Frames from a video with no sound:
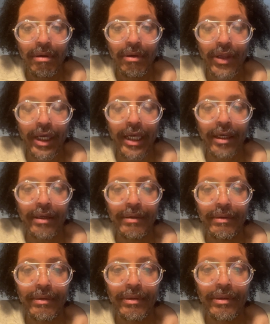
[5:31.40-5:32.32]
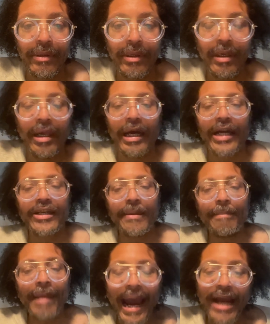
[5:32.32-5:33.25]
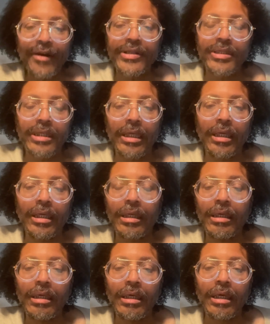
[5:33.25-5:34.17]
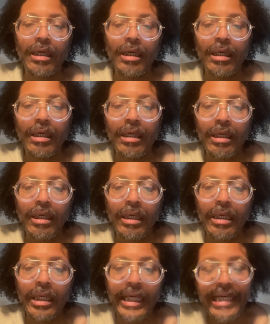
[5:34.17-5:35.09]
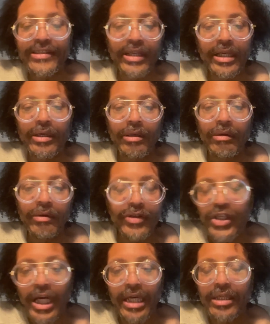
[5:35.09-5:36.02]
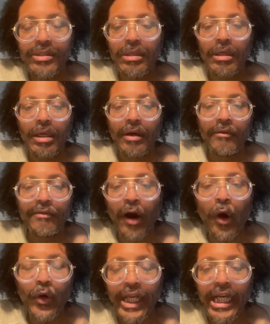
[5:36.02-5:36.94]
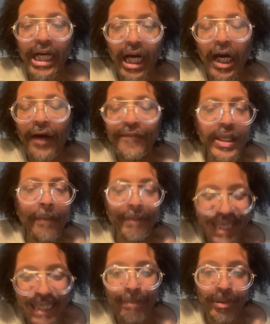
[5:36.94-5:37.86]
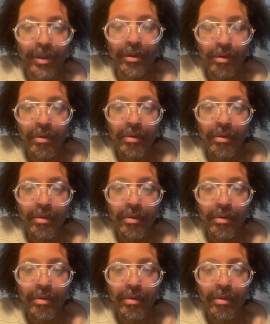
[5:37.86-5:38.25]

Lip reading: Okay? A democracy isn't just voting of the people.